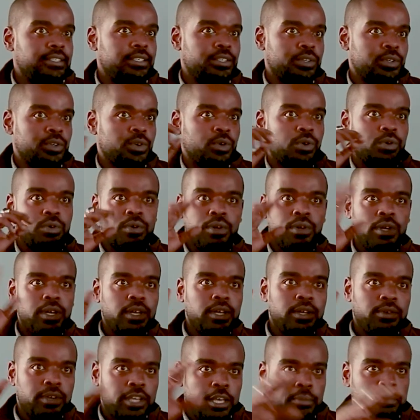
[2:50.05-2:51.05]
you know,
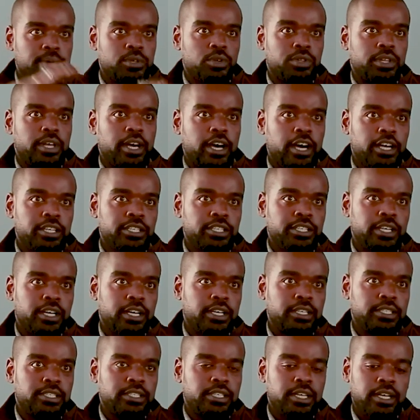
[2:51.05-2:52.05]
keep it on the
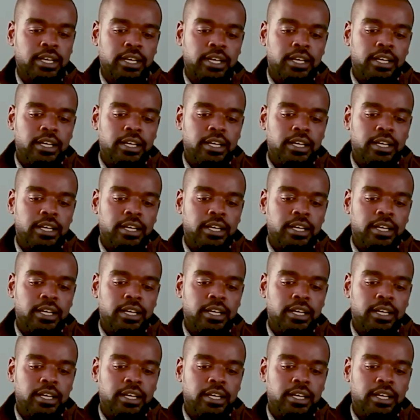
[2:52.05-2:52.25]
hush-hush.